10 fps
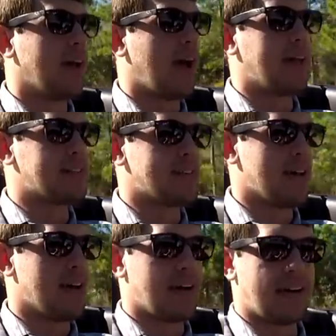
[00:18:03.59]
It's
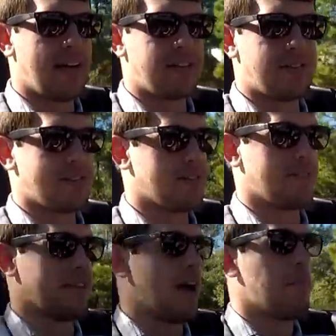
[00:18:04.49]
a
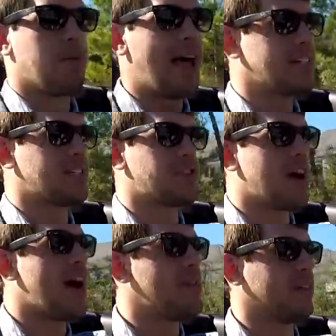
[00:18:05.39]
blast to
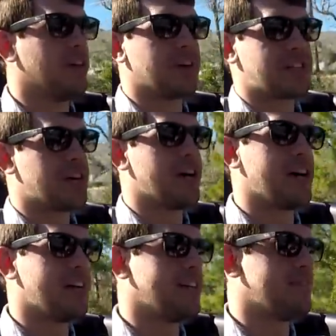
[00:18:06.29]
drive, it looks
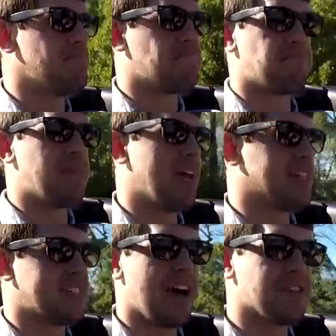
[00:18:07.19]
good.
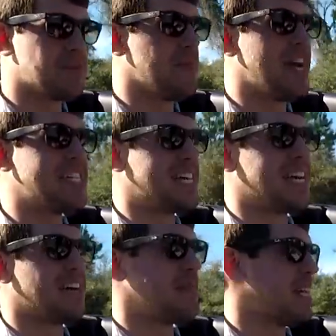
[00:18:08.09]
It sounds
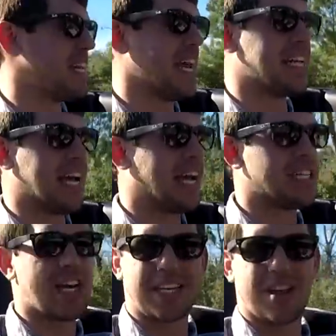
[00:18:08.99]
amazing. I mean, it kind of
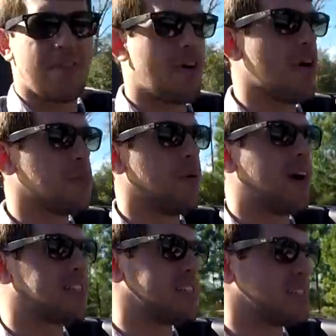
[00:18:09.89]
checks off all the
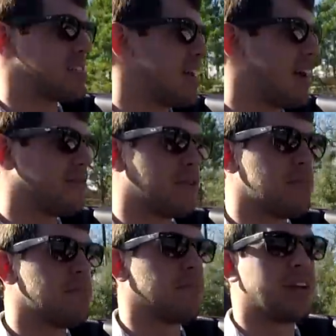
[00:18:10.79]
boxes aside
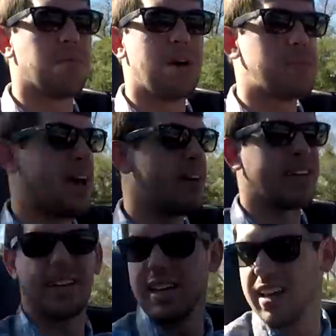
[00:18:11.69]
from, you know, maybe
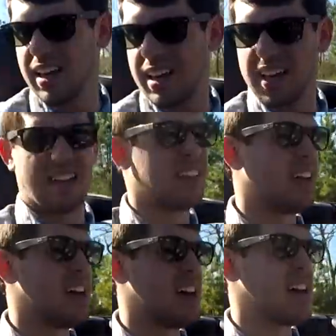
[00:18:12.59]
having
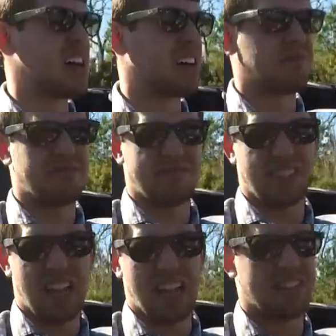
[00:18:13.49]
a
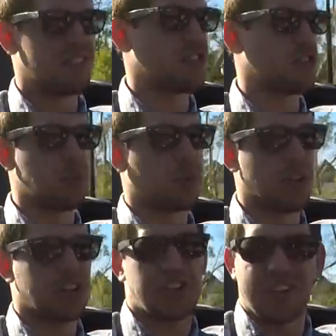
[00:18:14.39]
super
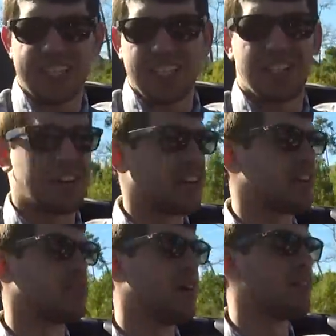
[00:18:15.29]
luxurious interior.
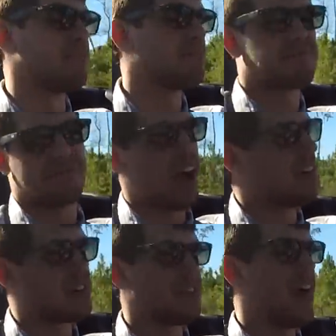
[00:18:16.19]
But
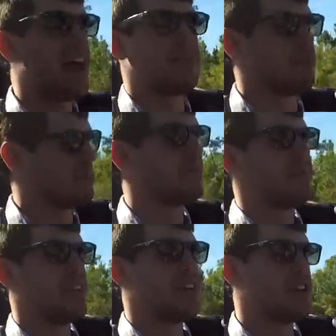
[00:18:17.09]
other than that,
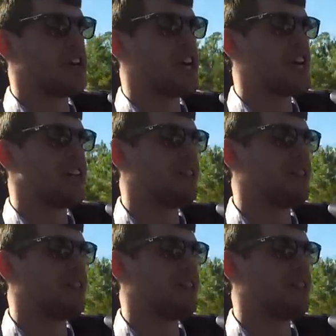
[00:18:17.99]
you're good.